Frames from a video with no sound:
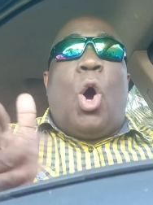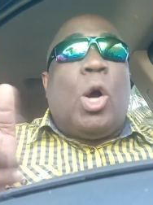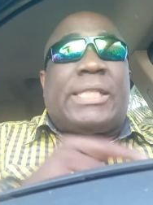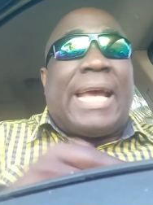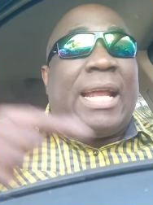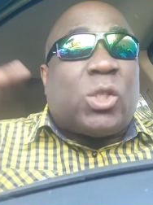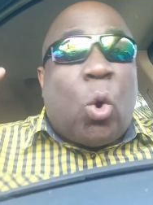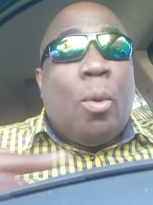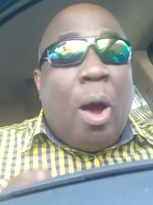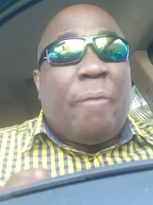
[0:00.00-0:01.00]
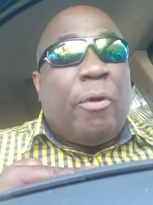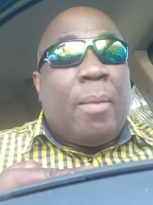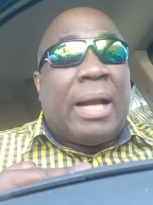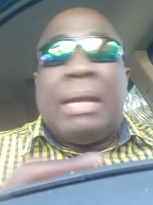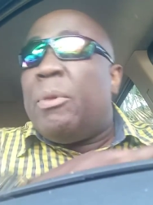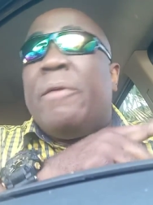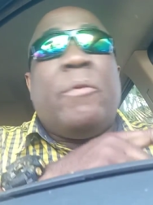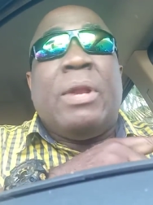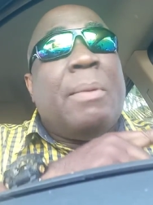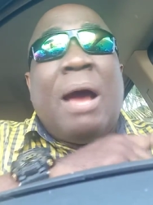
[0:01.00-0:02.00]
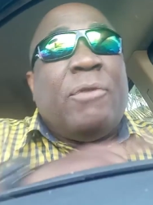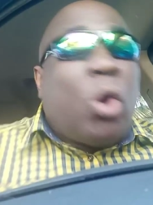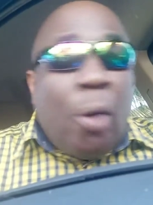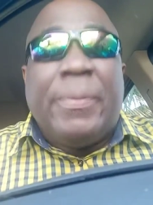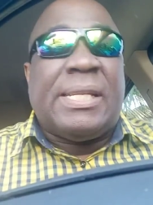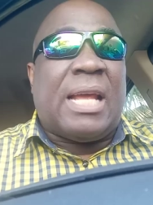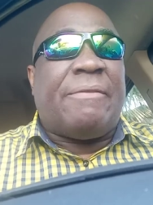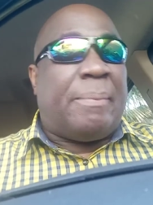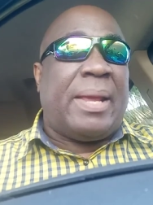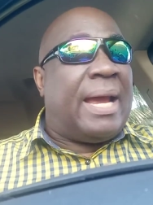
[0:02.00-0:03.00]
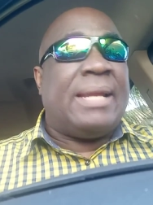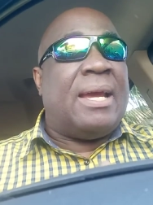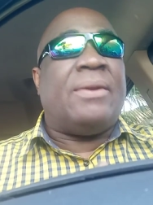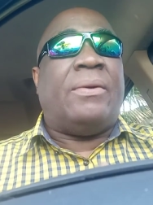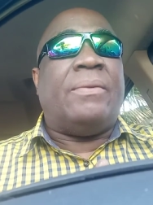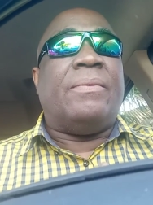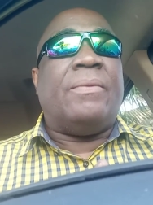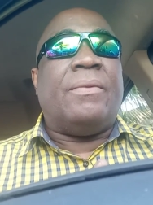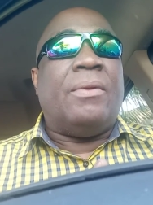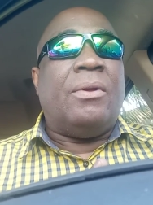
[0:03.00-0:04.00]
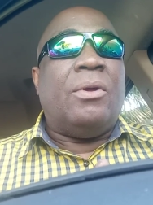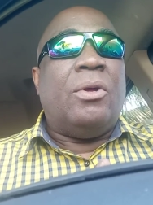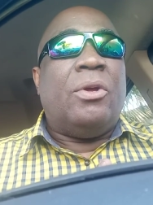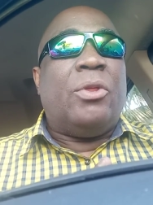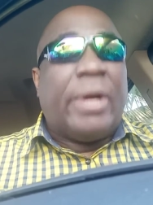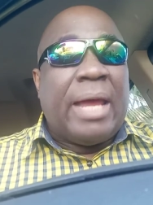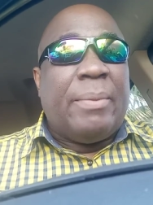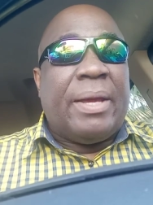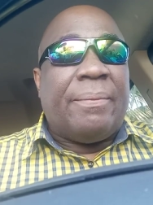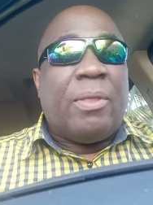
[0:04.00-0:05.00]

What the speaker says: outside of schoolboy football, they have no competition for play either, you know. You get me?